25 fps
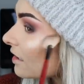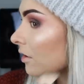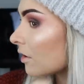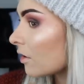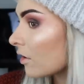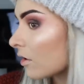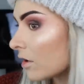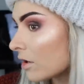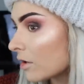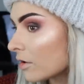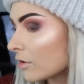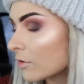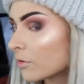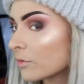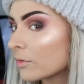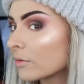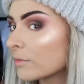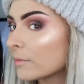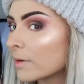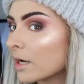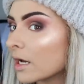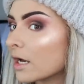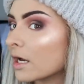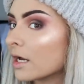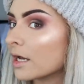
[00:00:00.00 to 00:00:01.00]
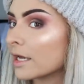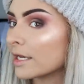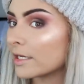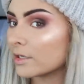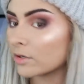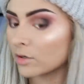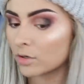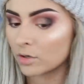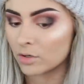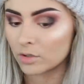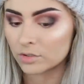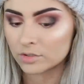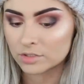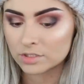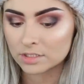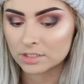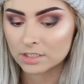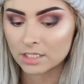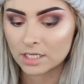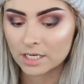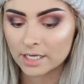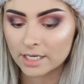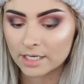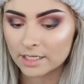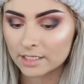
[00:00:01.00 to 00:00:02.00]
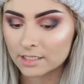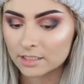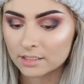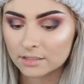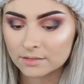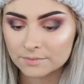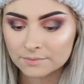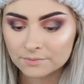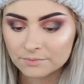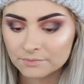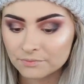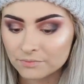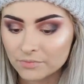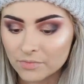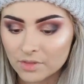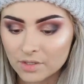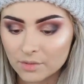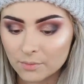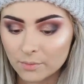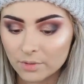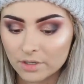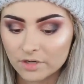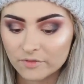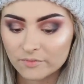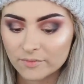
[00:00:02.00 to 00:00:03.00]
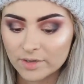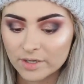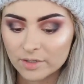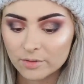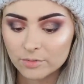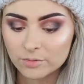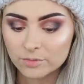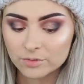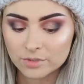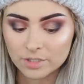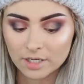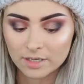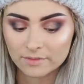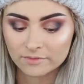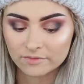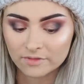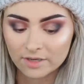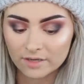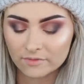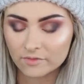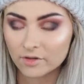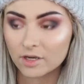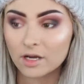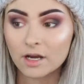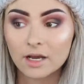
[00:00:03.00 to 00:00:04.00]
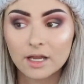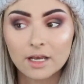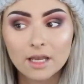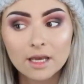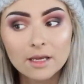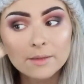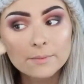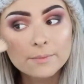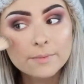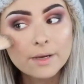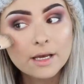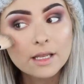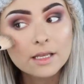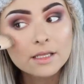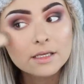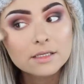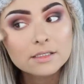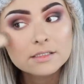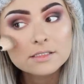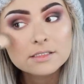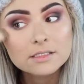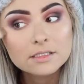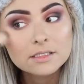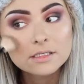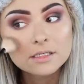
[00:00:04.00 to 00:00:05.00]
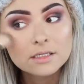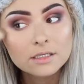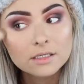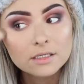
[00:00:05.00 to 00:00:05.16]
Oh my God. Like, one of my all-time favorite highlighting palettes.